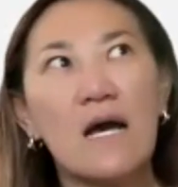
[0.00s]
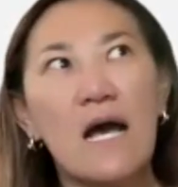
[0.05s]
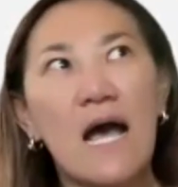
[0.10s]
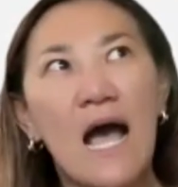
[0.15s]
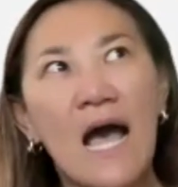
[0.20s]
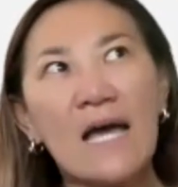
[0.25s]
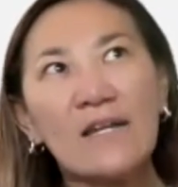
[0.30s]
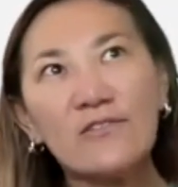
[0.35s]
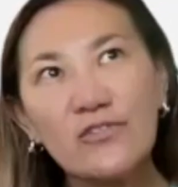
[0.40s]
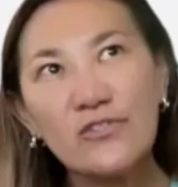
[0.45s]

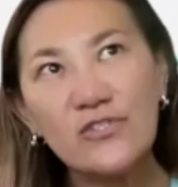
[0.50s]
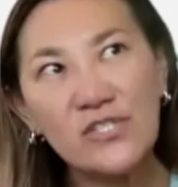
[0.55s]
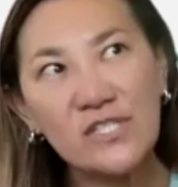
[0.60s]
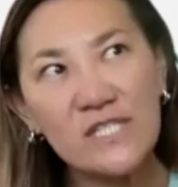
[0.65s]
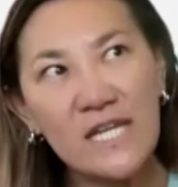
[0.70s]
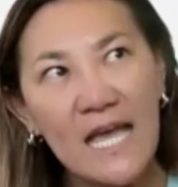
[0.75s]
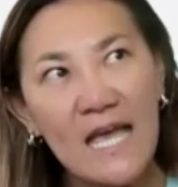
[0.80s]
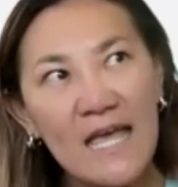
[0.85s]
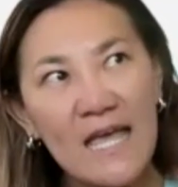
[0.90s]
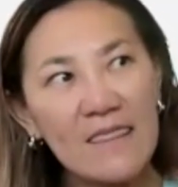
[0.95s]

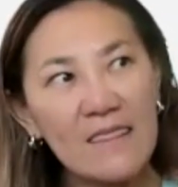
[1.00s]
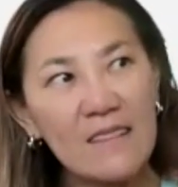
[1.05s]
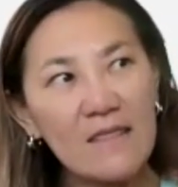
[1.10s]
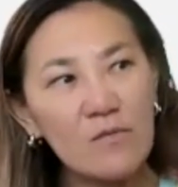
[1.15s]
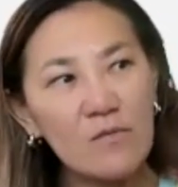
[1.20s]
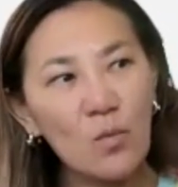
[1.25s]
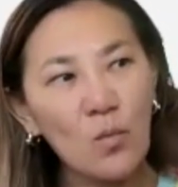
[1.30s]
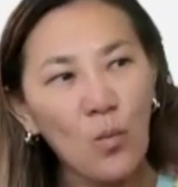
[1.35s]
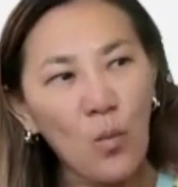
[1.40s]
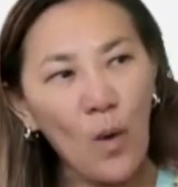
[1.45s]
understand
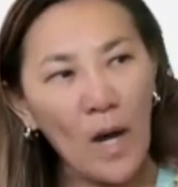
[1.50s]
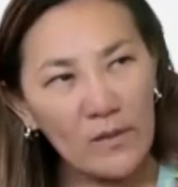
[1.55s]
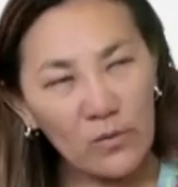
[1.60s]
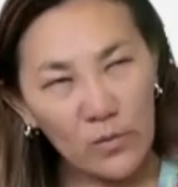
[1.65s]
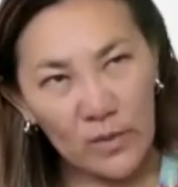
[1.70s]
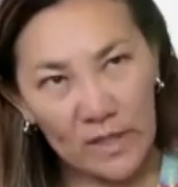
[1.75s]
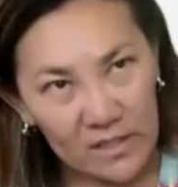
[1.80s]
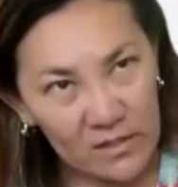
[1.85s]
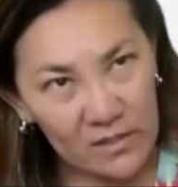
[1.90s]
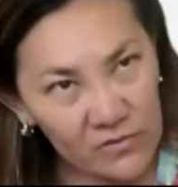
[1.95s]
what
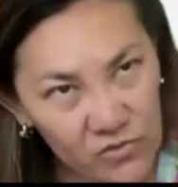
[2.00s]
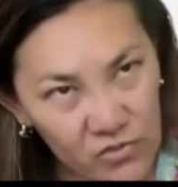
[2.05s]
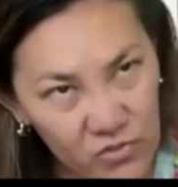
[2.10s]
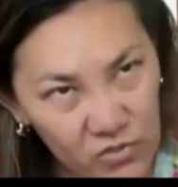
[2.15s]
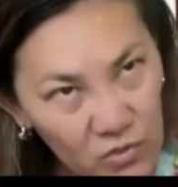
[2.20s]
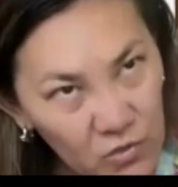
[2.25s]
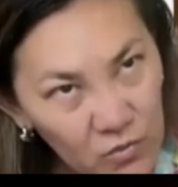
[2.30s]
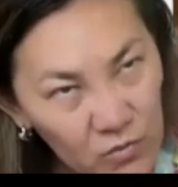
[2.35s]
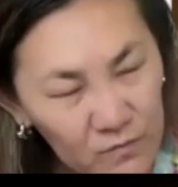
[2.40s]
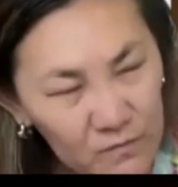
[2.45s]
we
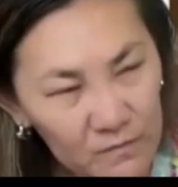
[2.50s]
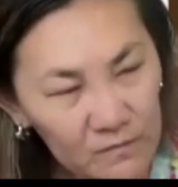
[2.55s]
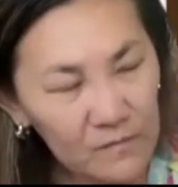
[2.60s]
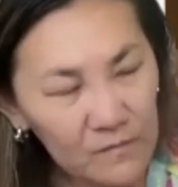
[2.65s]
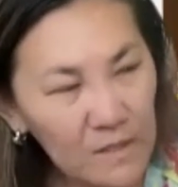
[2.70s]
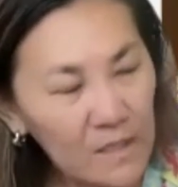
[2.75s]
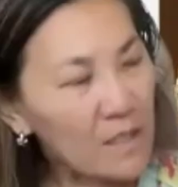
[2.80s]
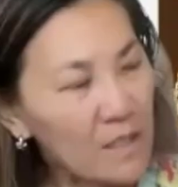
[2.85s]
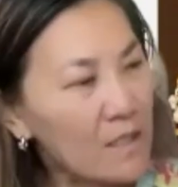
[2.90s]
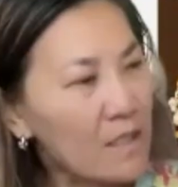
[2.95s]
consume,
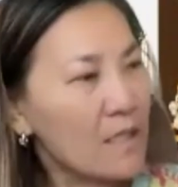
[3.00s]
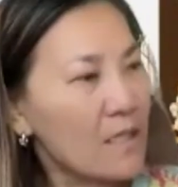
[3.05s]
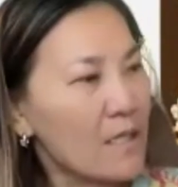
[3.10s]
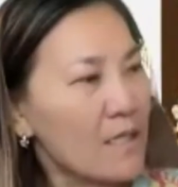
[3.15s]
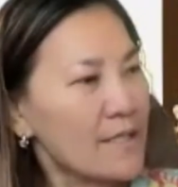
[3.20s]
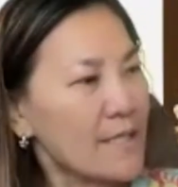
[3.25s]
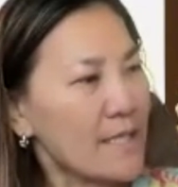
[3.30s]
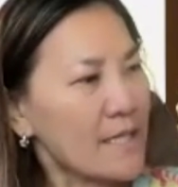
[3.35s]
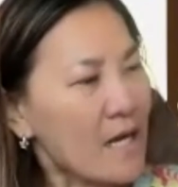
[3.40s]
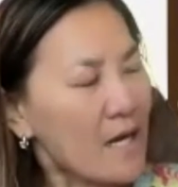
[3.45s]

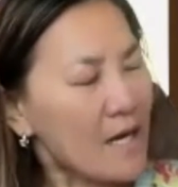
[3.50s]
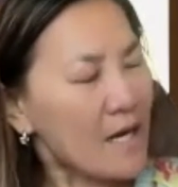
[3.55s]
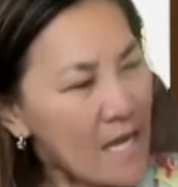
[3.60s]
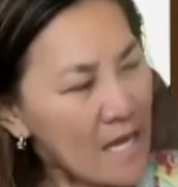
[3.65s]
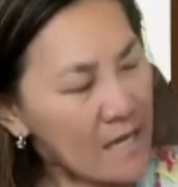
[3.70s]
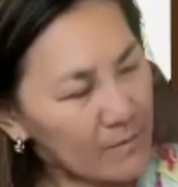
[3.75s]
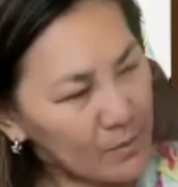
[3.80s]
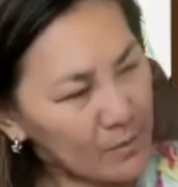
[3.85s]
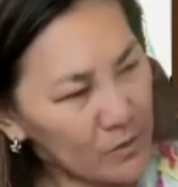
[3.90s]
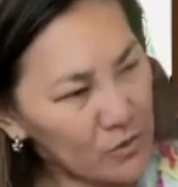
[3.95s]
that are
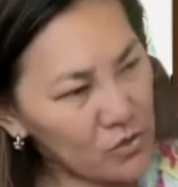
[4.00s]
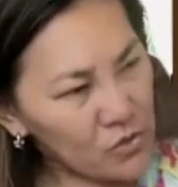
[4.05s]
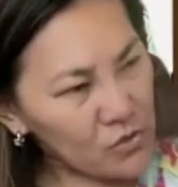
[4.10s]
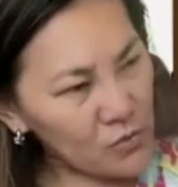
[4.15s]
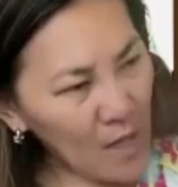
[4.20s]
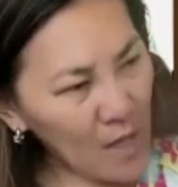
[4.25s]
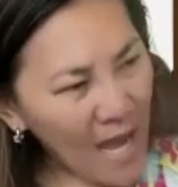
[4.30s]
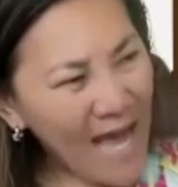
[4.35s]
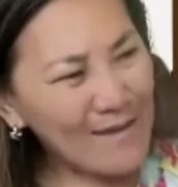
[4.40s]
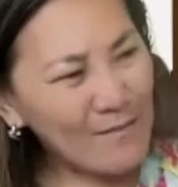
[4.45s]
able
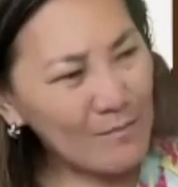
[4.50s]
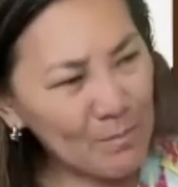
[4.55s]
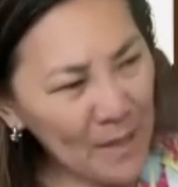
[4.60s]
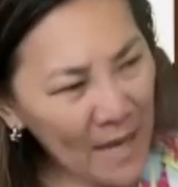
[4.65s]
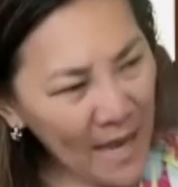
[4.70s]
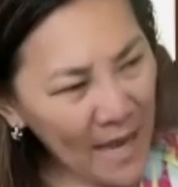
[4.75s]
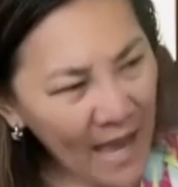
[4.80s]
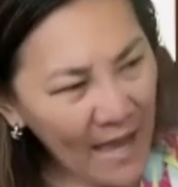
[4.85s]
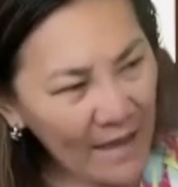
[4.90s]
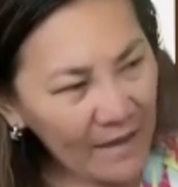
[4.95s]
to
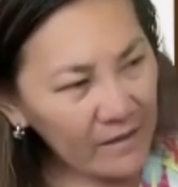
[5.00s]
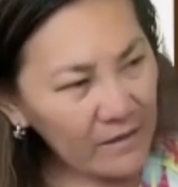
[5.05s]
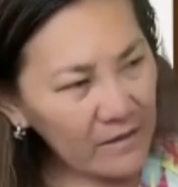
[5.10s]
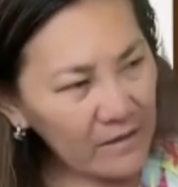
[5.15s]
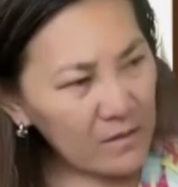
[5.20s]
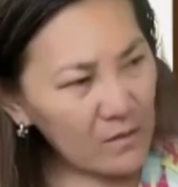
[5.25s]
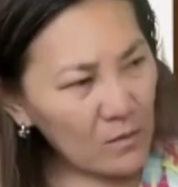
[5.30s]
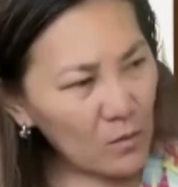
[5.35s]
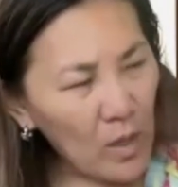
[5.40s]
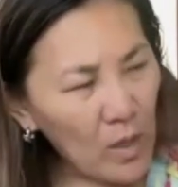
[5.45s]
unpack
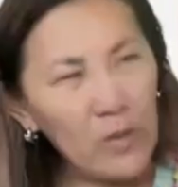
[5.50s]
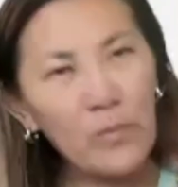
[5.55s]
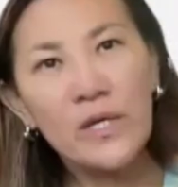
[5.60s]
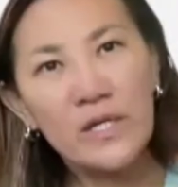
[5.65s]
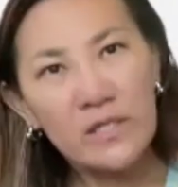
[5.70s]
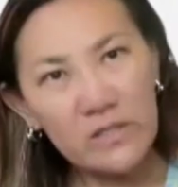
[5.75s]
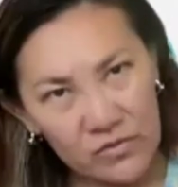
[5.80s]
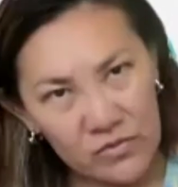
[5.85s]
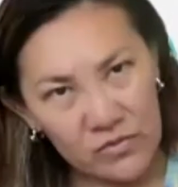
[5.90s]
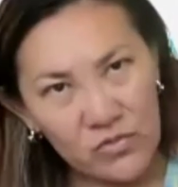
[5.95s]
what we're
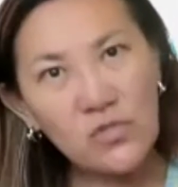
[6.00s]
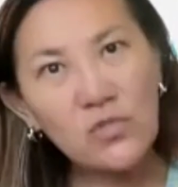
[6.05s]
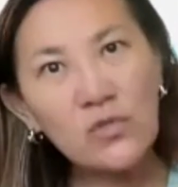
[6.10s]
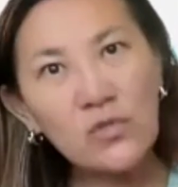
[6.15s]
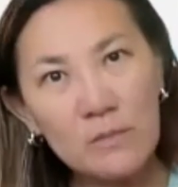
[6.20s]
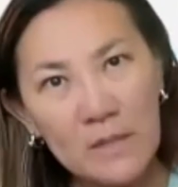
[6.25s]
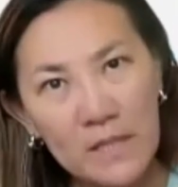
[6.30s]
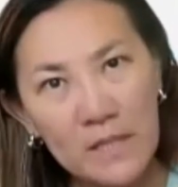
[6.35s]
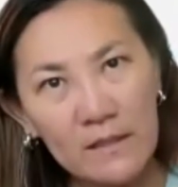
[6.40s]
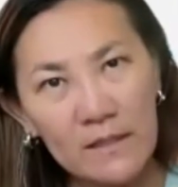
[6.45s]

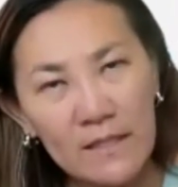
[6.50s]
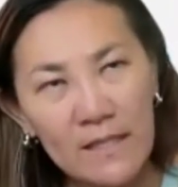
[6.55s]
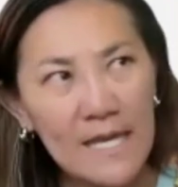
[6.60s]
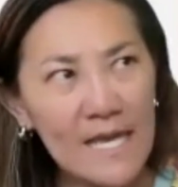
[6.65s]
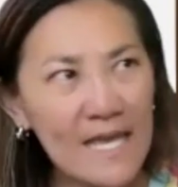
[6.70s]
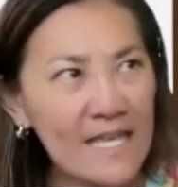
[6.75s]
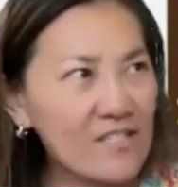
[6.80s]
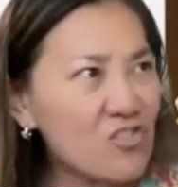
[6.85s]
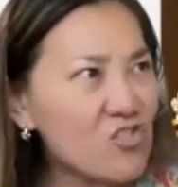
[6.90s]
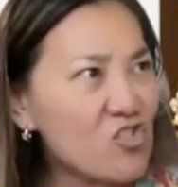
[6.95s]
consuming.
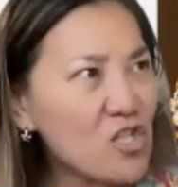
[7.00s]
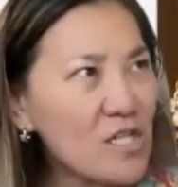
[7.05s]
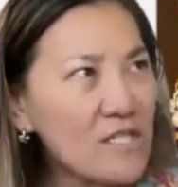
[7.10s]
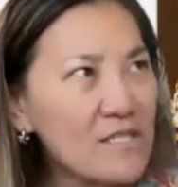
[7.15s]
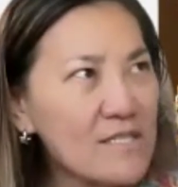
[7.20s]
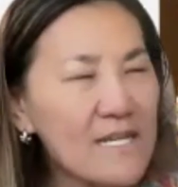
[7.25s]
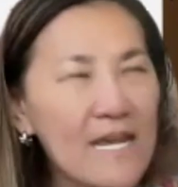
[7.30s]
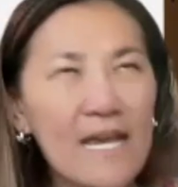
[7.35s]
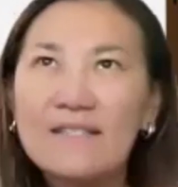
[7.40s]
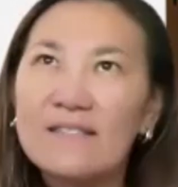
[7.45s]
It's
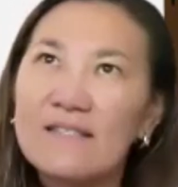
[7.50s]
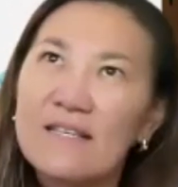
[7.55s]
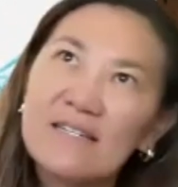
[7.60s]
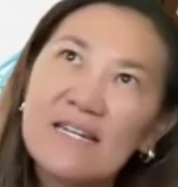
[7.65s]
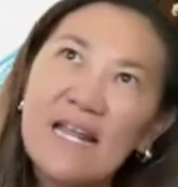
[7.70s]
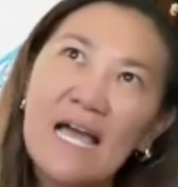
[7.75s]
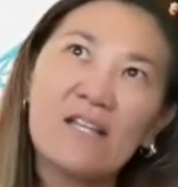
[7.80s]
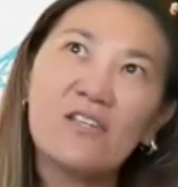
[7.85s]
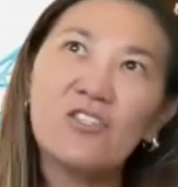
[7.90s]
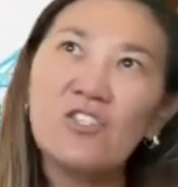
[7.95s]
just as the
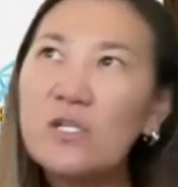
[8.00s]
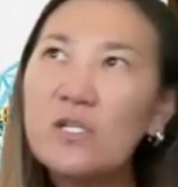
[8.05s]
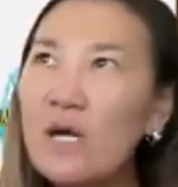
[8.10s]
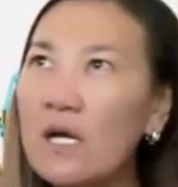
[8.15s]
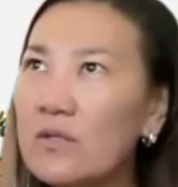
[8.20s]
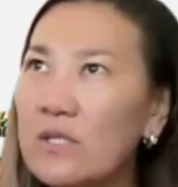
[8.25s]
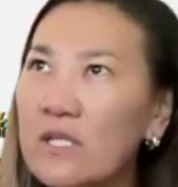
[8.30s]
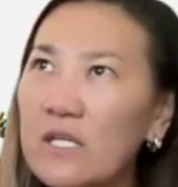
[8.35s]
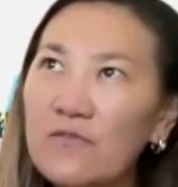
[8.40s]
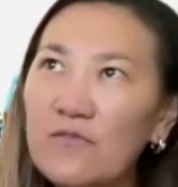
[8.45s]
analogy
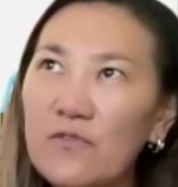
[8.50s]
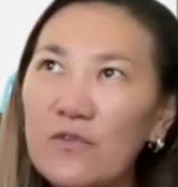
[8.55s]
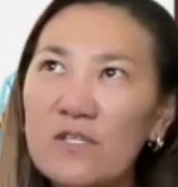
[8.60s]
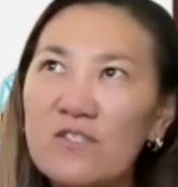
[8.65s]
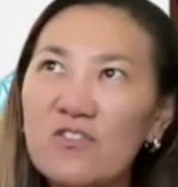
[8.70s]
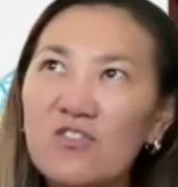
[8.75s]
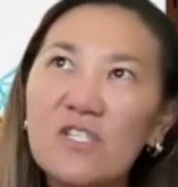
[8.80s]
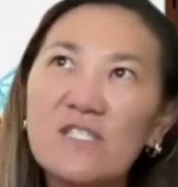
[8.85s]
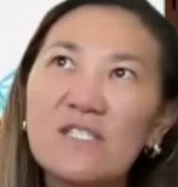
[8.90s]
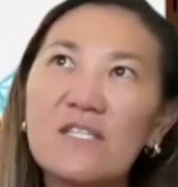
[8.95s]
I'll give you,
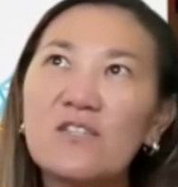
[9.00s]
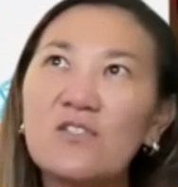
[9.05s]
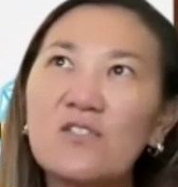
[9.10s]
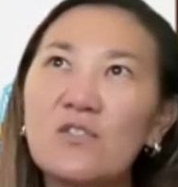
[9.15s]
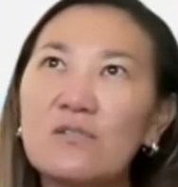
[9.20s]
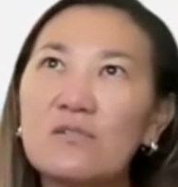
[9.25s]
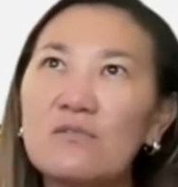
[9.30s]
it's just as